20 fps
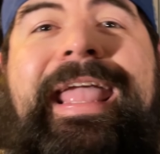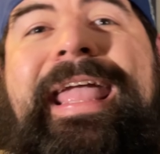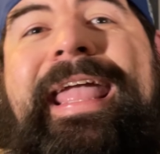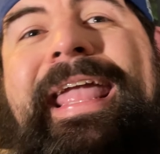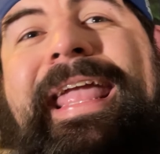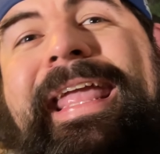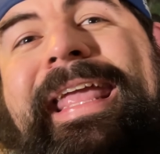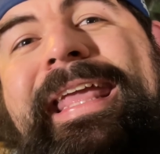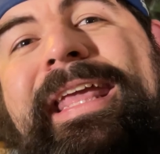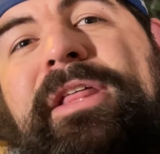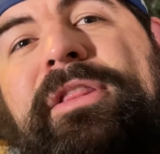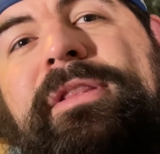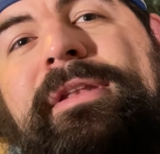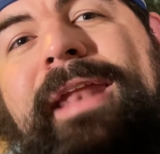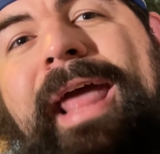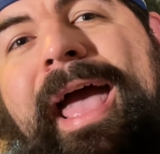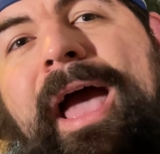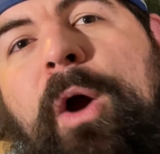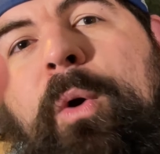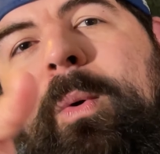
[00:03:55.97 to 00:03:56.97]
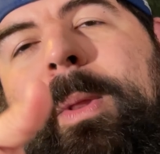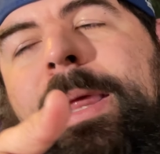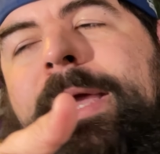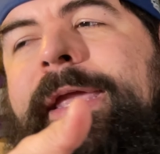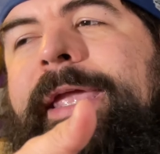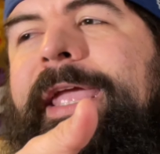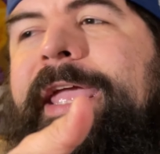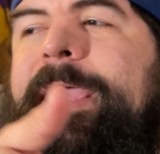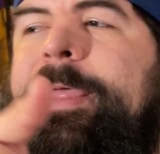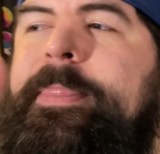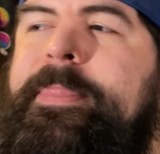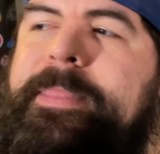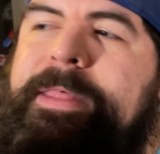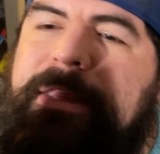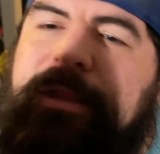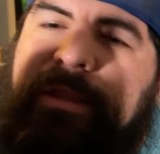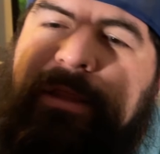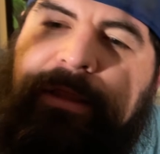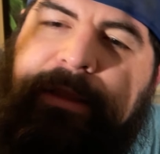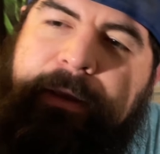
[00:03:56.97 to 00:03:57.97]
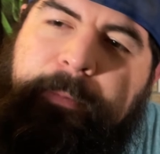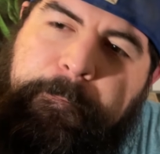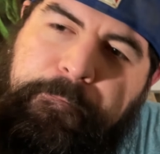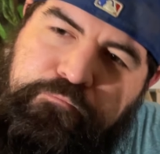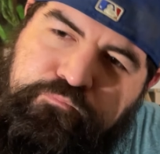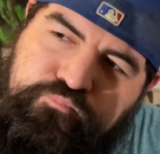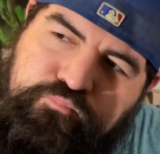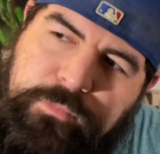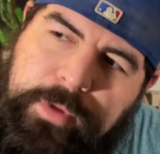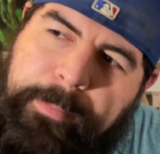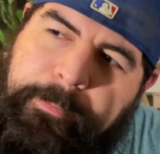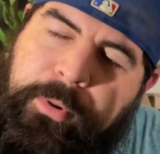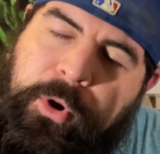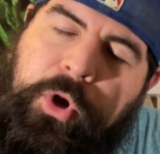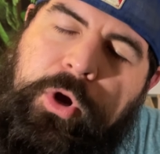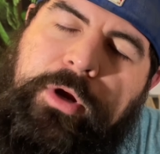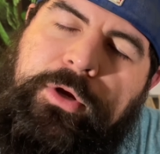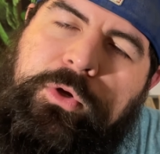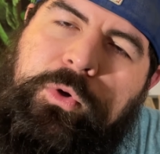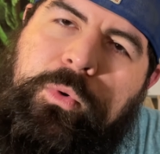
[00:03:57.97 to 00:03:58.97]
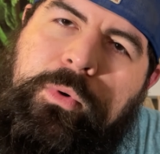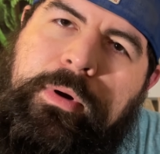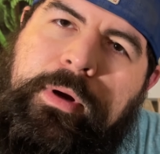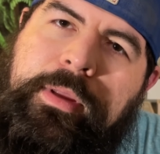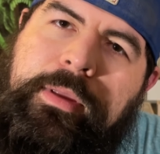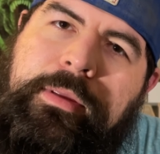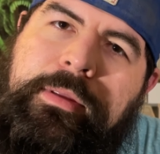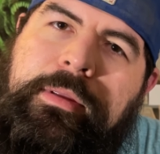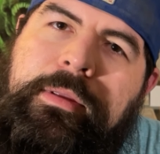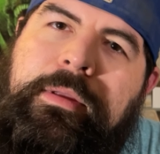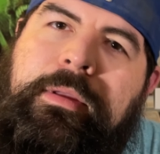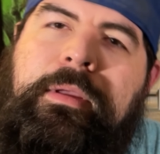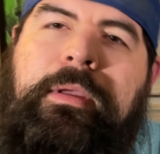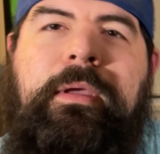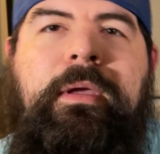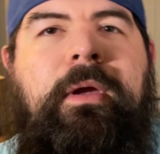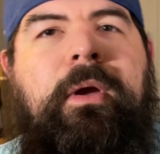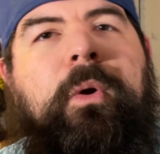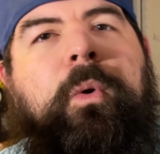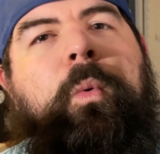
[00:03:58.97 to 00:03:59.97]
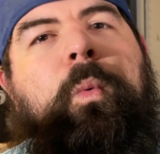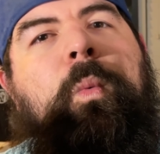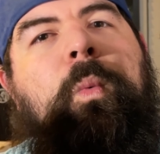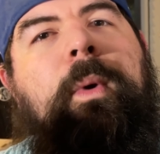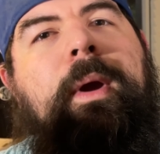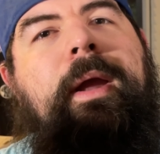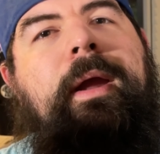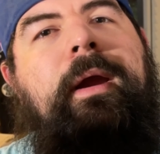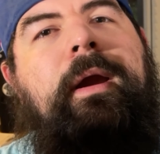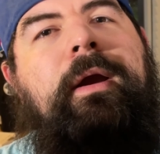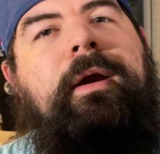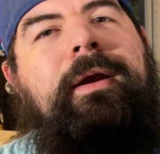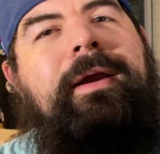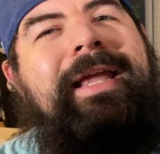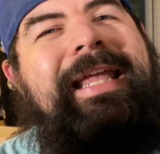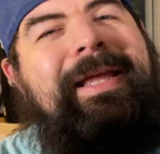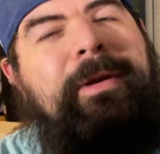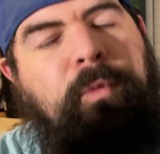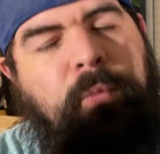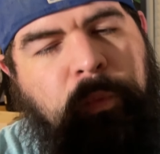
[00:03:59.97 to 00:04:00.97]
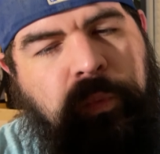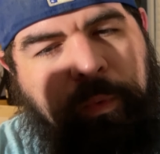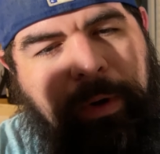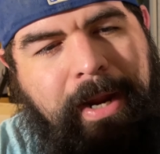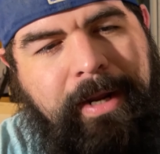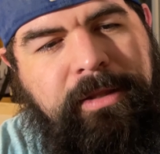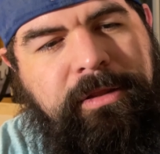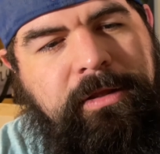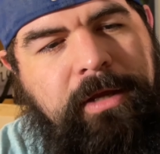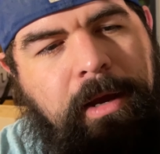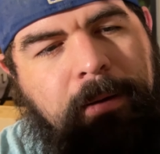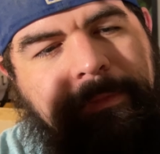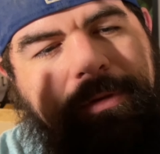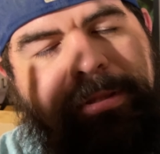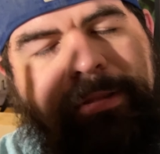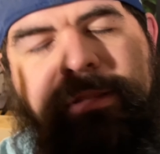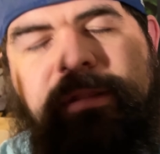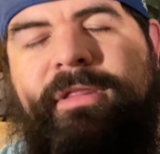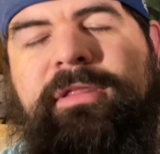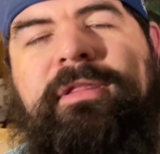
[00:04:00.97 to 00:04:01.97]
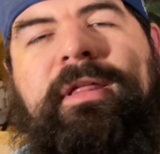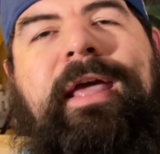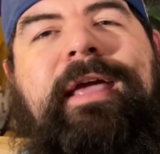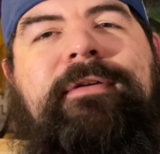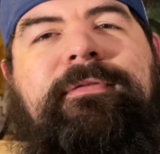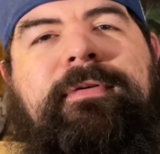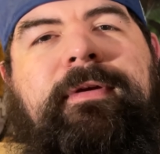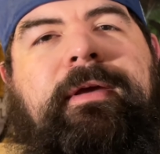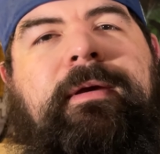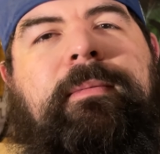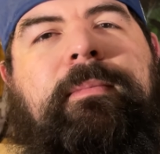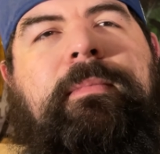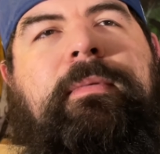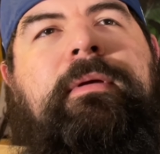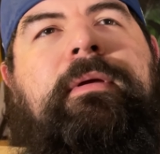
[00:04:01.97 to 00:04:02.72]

He is now like in this purgatory where Rex comes to save him